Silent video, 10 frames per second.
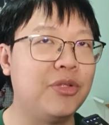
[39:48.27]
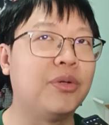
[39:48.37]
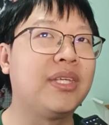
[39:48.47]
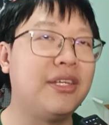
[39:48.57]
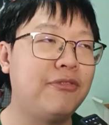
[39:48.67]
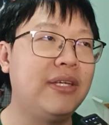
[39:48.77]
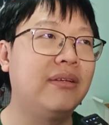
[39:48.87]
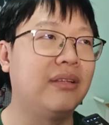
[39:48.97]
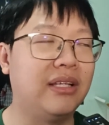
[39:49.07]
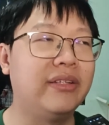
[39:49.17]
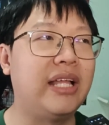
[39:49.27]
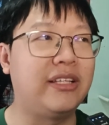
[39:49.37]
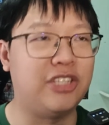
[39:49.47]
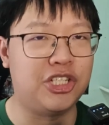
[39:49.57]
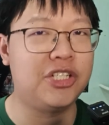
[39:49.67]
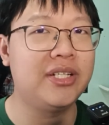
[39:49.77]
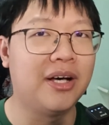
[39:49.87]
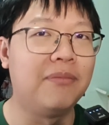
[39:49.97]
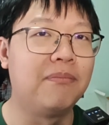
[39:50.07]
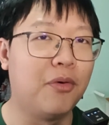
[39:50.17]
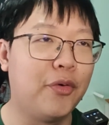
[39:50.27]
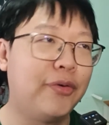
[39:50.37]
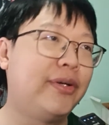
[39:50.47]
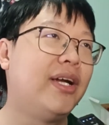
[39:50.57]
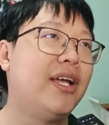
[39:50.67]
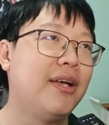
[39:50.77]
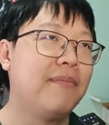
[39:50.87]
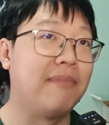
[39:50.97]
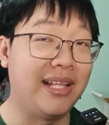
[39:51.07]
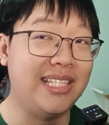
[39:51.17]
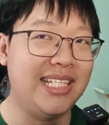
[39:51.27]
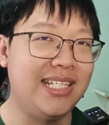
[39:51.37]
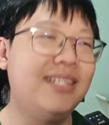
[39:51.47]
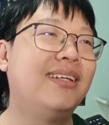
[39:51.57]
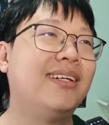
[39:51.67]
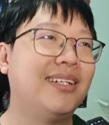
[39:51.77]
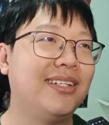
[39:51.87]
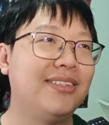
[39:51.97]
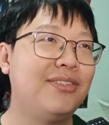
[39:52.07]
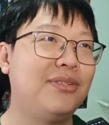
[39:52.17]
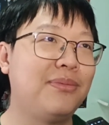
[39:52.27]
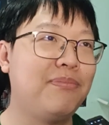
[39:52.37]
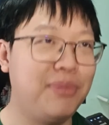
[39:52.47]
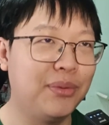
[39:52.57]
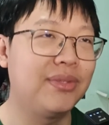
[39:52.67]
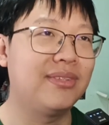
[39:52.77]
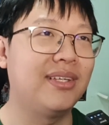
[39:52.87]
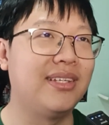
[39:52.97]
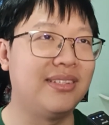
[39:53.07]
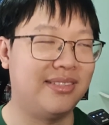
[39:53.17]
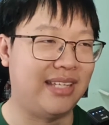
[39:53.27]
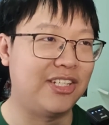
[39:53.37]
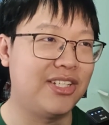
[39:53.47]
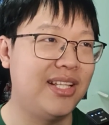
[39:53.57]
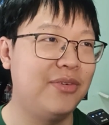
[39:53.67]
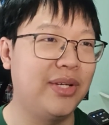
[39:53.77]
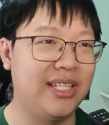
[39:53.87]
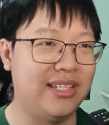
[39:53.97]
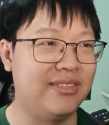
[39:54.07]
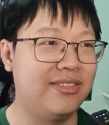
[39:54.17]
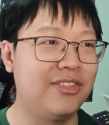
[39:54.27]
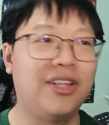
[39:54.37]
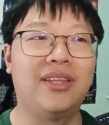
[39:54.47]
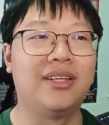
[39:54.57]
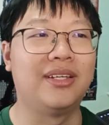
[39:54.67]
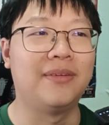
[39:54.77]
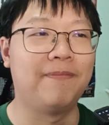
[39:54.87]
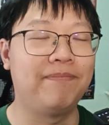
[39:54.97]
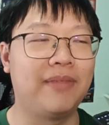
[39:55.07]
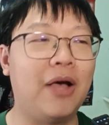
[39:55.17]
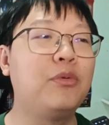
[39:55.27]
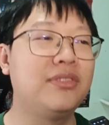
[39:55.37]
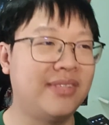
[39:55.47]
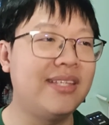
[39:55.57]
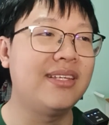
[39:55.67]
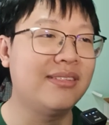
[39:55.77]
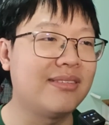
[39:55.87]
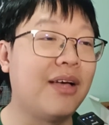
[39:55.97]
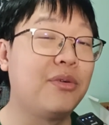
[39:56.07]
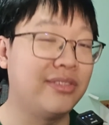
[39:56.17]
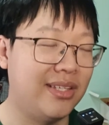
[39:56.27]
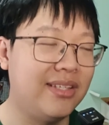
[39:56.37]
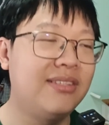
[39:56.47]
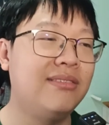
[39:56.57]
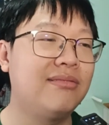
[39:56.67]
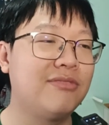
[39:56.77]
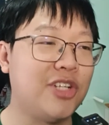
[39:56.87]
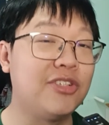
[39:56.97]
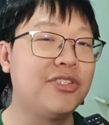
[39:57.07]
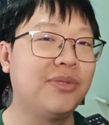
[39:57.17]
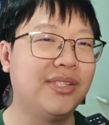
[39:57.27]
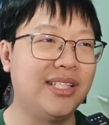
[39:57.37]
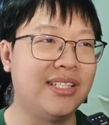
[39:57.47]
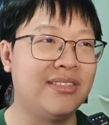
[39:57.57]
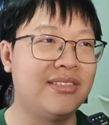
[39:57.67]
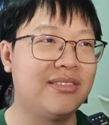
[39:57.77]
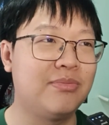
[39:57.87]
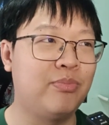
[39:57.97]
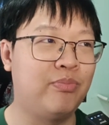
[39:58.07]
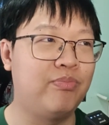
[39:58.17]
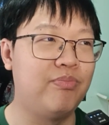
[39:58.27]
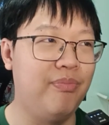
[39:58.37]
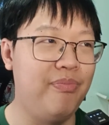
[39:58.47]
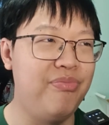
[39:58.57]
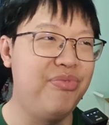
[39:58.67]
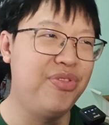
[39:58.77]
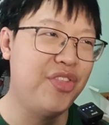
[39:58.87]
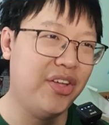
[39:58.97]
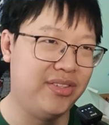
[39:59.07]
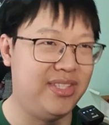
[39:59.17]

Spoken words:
giving like dishing out more money to build essentially what is not I will say this Drajeweled is not